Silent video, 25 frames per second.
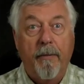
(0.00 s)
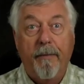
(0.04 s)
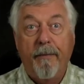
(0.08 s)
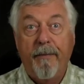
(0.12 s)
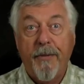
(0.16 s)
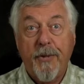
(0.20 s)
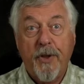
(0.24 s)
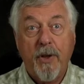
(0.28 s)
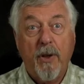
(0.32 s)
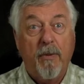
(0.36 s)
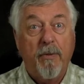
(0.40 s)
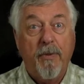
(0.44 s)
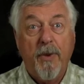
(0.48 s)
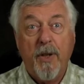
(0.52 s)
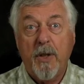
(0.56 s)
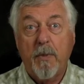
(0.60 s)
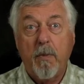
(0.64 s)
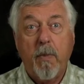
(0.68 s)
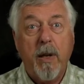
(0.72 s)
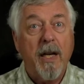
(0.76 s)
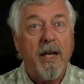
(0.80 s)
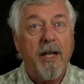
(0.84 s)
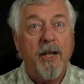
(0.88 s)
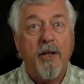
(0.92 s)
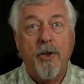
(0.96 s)
So there's
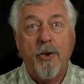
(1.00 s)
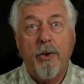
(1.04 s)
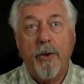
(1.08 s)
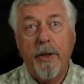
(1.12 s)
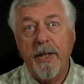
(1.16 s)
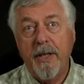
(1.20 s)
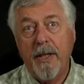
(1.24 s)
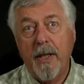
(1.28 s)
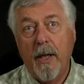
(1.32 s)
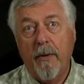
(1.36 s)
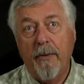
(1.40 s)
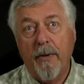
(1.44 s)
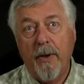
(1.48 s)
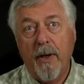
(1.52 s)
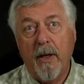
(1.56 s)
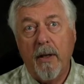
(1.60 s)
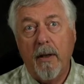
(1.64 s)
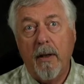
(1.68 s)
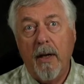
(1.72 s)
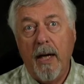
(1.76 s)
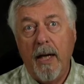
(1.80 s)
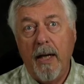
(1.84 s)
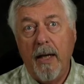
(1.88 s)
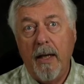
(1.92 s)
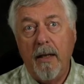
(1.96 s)
plenty of choice out
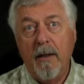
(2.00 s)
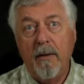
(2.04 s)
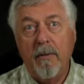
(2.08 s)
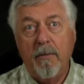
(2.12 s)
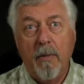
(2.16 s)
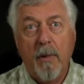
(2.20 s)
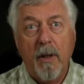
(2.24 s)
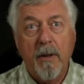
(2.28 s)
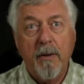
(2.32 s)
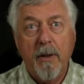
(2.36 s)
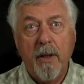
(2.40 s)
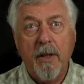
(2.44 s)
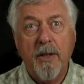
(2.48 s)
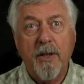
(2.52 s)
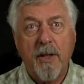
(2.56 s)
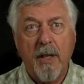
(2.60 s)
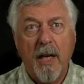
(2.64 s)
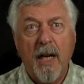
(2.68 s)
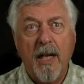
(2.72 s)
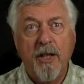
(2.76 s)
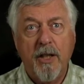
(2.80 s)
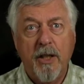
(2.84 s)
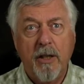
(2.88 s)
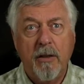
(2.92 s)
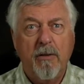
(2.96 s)
there, and
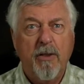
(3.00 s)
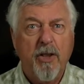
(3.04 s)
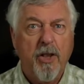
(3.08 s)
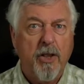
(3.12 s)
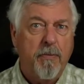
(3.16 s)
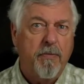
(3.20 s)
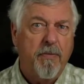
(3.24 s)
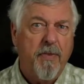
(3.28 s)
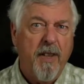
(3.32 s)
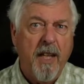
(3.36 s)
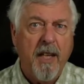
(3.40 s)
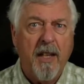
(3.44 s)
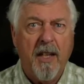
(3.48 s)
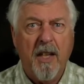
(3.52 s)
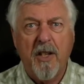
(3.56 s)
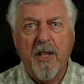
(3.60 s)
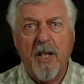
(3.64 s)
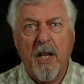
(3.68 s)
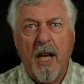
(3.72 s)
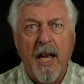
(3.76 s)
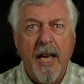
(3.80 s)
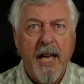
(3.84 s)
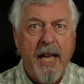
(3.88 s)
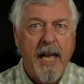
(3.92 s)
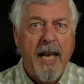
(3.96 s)
I think there's
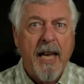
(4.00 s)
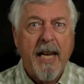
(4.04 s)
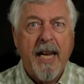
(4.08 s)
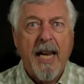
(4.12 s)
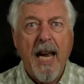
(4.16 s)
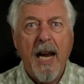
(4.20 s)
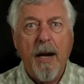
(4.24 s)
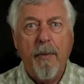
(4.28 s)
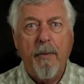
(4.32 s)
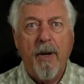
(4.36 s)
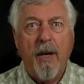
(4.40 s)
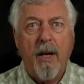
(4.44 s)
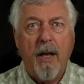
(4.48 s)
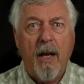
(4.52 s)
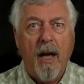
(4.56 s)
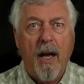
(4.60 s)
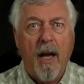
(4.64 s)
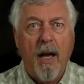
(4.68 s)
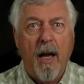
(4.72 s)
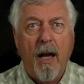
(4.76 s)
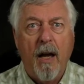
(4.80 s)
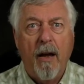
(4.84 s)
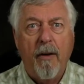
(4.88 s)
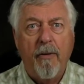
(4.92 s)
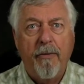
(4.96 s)
a camera
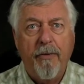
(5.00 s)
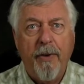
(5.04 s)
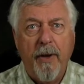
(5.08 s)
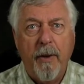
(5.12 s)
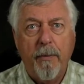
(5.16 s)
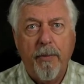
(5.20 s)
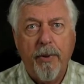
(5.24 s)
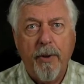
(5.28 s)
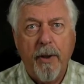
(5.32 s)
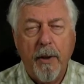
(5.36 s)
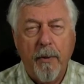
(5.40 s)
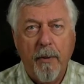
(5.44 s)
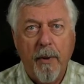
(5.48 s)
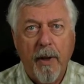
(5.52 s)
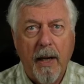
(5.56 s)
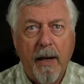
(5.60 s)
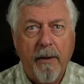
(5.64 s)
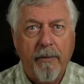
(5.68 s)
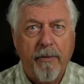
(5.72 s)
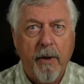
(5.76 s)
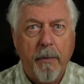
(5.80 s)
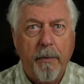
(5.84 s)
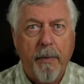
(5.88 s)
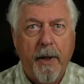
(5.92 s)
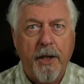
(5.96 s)
to fit pretty well
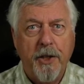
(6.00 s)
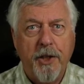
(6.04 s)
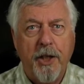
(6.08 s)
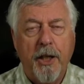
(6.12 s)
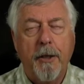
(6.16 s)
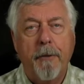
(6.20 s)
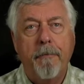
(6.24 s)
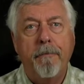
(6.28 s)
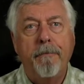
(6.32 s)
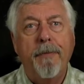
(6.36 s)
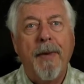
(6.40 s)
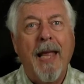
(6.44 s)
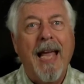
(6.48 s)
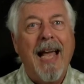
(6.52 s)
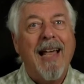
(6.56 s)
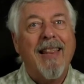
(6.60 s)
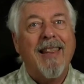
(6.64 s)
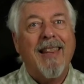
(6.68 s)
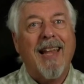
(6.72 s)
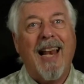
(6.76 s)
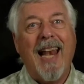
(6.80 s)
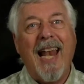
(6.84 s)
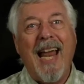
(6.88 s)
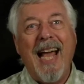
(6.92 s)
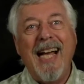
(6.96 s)
every budget.
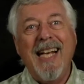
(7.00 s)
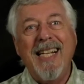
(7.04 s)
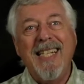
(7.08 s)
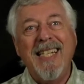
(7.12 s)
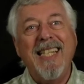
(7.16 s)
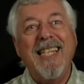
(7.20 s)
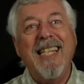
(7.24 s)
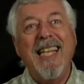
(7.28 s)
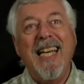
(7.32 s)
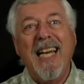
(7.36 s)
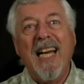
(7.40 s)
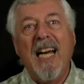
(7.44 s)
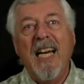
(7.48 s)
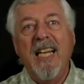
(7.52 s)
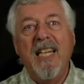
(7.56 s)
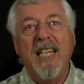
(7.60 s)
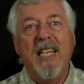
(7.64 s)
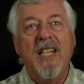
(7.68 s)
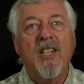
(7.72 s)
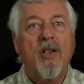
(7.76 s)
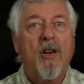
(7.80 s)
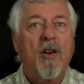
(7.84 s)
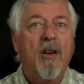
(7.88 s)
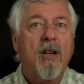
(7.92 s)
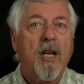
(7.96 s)
The last thing I
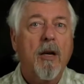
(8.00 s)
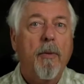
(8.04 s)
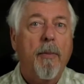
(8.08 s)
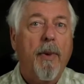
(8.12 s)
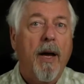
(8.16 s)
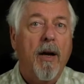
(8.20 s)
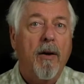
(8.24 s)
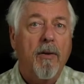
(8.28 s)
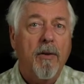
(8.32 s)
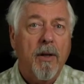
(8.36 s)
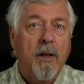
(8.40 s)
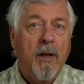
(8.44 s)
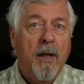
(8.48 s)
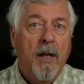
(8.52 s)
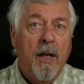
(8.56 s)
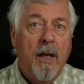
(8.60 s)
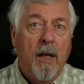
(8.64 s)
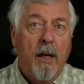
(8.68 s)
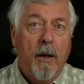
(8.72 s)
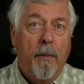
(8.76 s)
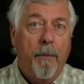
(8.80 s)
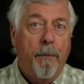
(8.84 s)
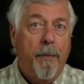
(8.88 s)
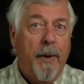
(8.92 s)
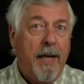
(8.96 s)
didn't talk about,
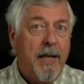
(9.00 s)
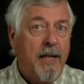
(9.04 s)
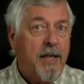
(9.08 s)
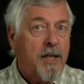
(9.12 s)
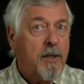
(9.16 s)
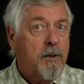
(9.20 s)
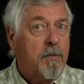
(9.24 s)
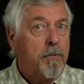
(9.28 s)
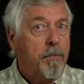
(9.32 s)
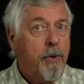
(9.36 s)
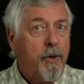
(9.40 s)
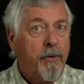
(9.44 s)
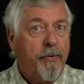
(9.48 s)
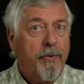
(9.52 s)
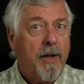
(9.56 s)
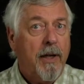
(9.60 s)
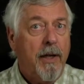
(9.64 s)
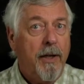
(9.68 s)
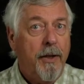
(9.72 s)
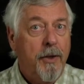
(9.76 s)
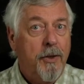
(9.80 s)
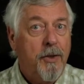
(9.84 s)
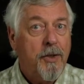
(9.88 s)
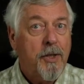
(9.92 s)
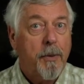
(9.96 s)
but is perfectly
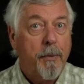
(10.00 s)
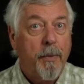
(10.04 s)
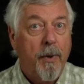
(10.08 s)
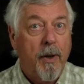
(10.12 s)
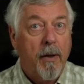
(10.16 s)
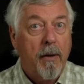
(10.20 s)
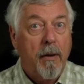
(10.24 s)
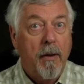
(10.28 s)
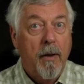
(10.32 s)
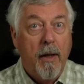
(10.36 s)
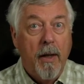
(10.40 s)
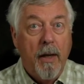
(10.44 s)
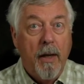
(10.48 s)
usable,